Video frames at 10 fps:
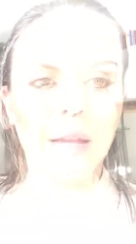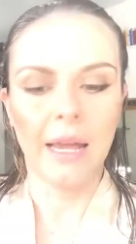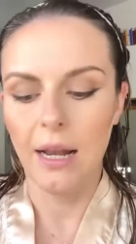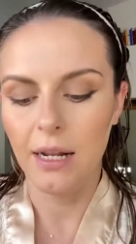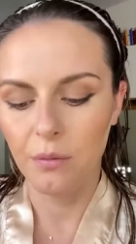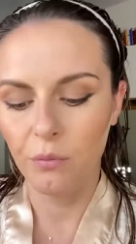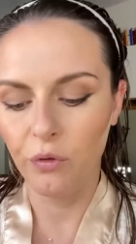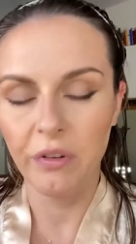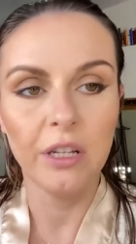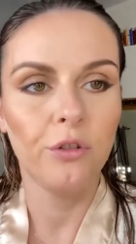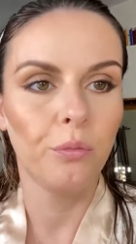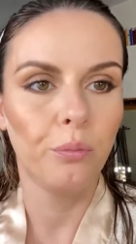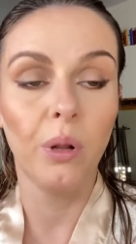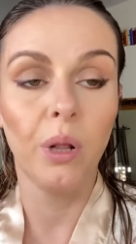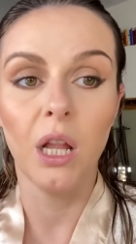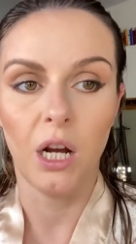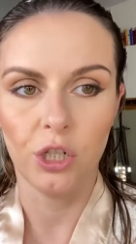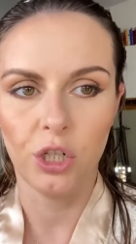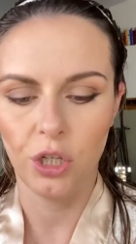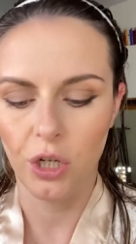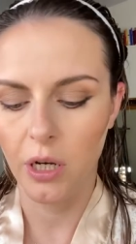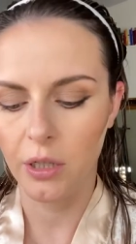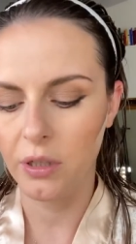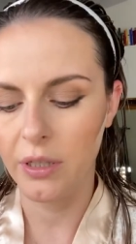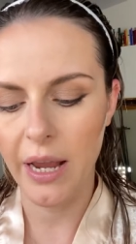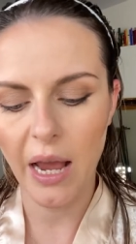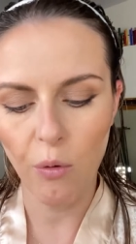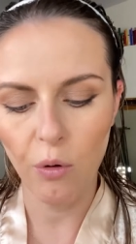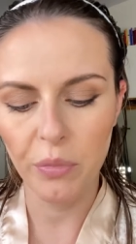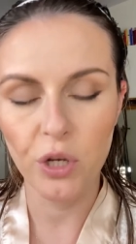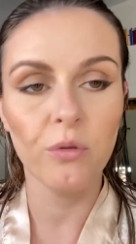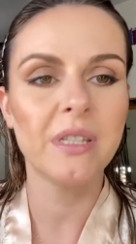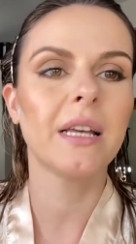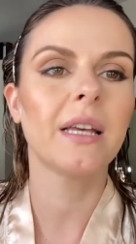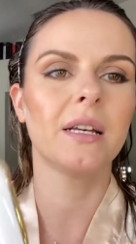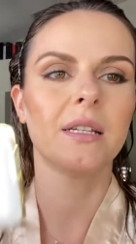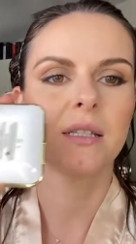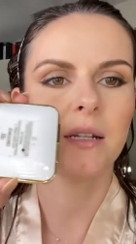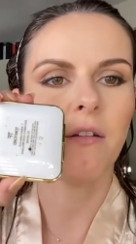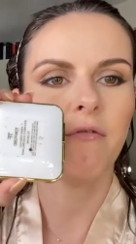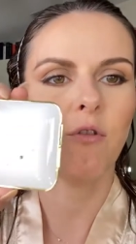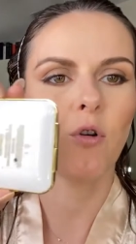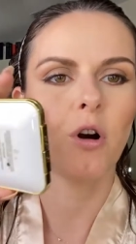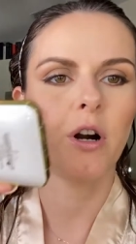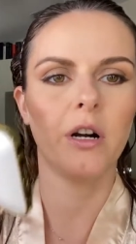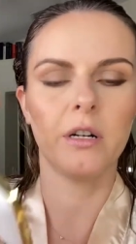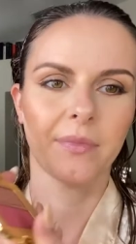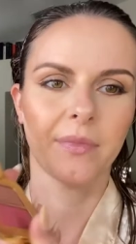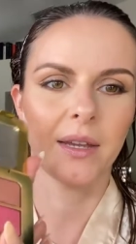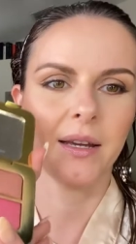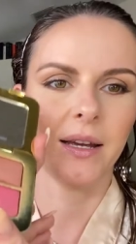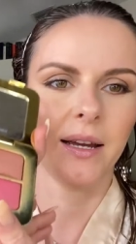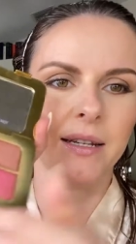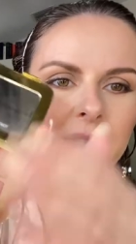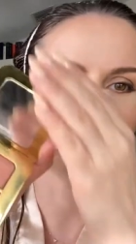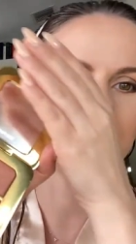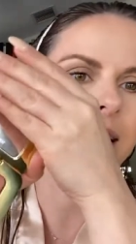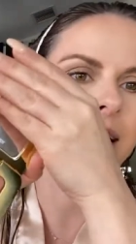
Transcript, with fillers: Okay, let's move into blush. Today I will be using this Tom Ford, just